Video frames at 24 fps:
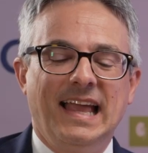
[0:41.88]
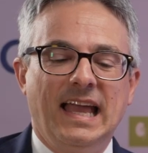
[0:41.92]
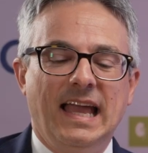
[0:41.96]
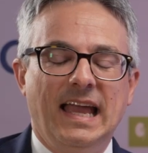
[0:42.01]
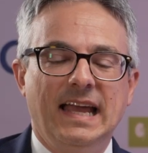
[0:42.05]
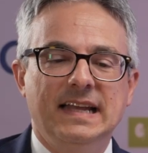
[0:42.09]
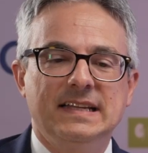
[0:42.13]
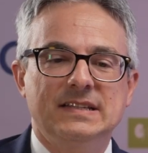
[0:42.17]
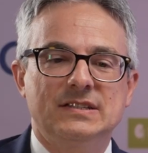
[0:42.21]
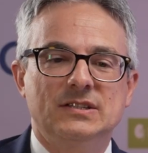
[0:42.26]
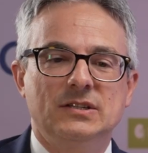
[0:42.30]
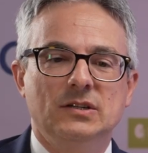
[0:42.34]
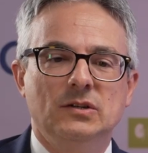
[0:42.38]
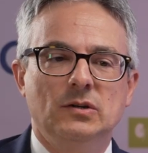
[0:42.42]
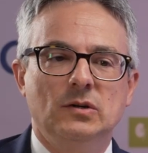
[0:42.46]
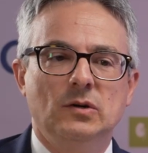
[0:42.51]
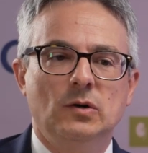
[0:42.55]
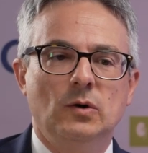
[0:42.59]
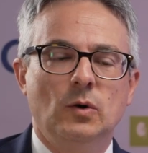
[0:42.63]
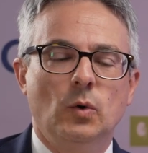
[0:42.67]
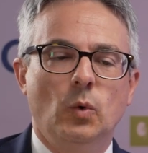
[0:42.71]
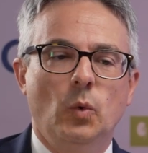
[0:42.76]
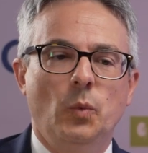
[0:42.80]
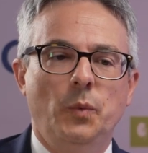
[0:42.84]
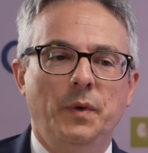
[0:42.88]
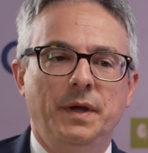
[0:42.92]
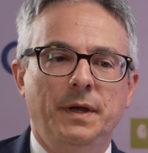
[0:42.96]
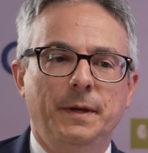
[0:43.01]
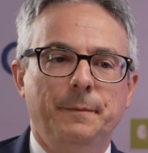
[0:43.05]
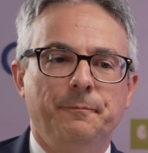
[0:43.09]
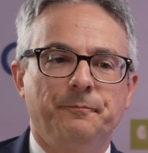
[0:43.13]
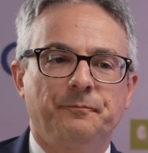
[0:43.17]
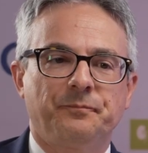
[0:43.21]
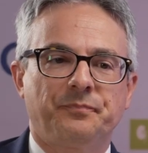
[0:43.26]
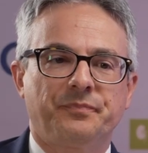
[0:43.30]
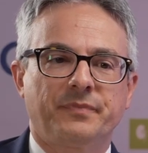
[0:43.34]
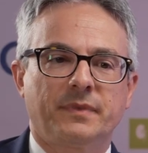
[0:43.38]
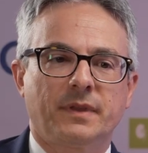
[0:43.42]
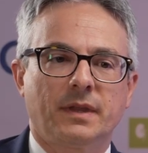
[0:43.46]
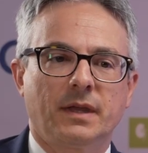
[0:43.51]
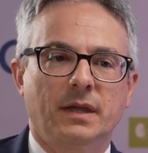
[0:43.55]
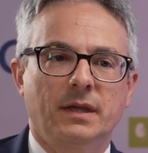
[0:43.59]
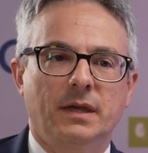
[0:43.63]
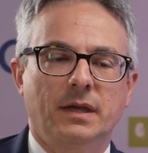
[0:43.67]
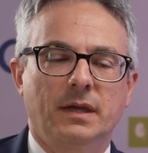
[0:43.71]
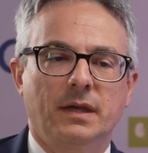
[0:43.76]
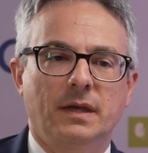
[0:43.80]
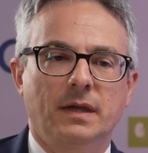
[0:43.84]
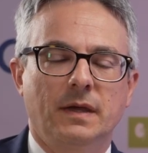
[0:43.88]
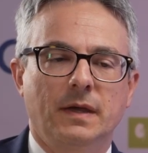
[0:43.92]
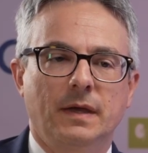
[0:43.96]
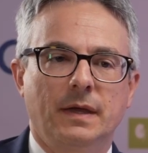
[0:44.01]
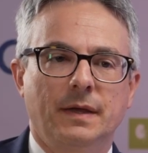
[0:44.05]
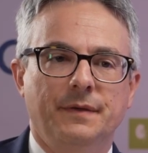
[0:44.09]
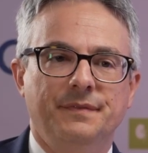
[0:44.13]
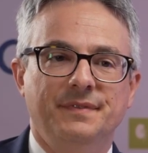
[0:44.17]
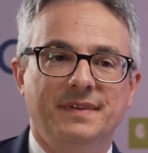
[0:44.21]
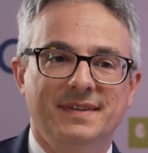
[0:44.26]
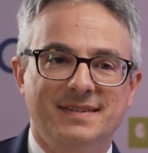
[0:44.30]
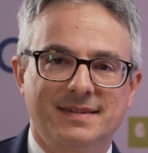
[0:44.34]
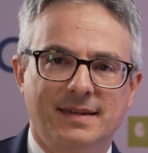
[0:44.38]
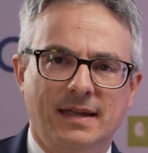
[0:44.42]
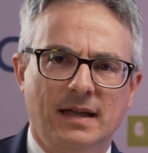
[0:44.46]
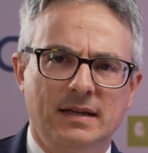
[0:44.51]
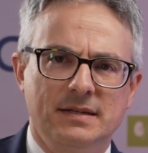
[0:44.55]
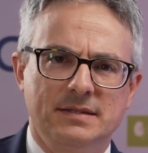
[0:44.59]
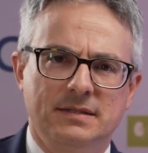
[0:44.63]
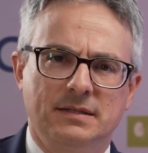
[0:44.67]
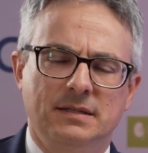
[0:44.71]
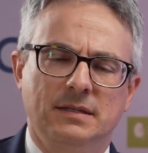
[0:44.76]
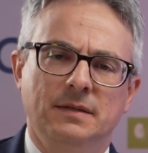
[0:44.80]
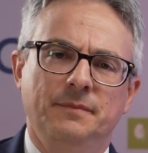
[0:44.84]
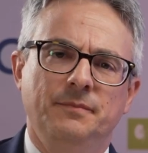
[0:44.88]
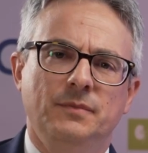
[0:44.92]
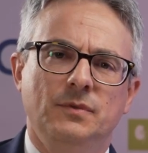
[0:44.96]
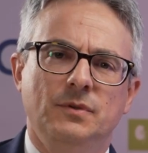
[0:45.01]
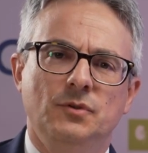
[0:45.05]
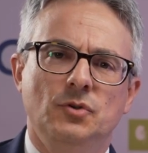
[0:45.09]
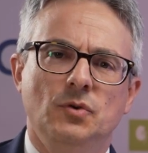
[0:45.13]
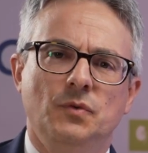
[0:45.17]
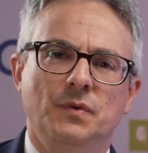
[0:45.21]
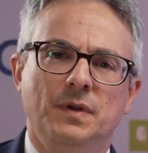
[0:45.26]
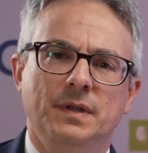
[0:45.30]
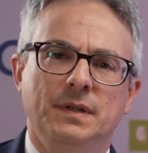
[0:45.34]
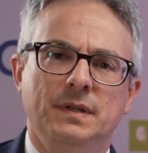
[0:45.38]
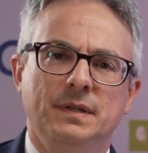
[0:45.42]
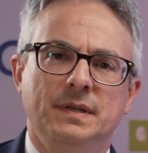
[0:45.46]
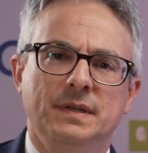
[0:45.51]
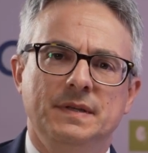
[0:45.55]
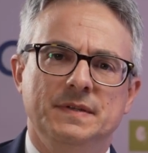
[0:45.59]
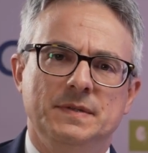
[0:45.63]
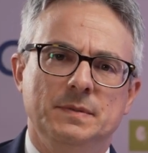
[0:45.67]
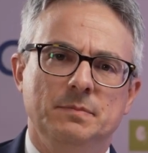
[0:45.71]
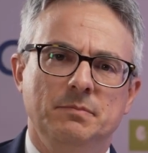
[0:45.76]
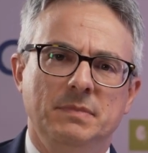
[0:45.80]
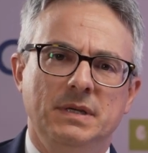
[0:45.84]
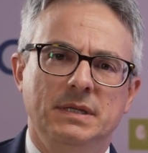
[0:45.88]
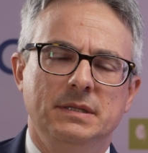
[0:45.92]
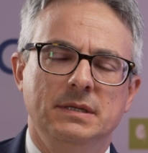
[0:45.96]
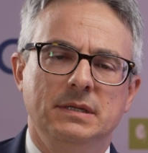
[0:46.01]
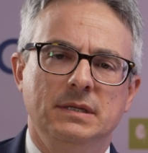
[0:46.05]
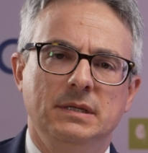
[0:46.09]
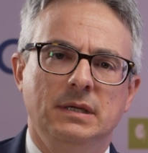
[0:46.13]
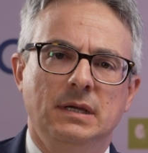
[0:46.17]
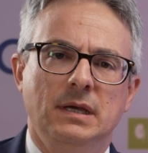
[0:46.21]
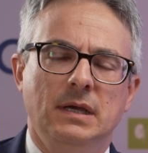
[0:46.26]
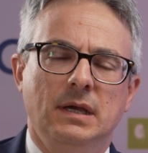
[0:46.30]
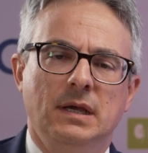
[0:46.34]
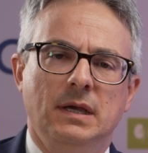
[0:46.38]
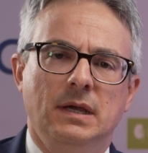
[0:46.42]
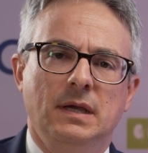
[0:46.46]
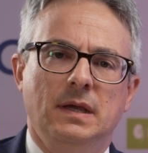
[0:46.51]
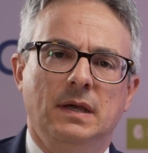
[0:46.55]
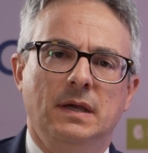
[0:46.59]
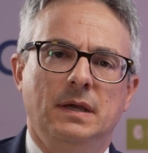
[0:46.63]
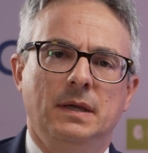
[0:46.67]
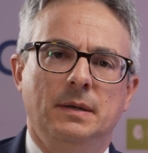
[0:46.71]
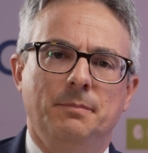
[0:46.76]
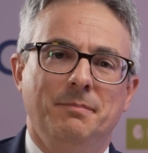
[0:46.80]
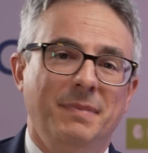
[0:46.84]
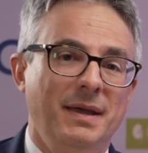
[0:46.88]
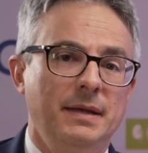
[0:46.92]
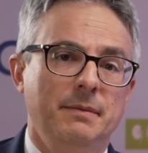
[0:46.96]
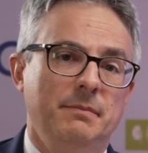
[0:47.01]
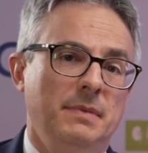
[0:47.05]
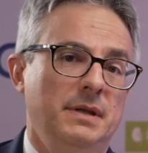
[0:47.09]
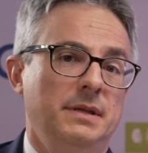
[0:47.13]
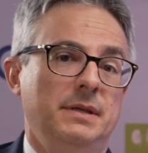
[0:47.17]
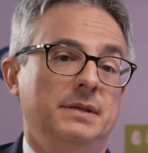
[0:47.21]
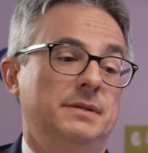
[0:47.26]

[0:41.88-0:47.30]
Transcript: And so we discussed during this meeting in many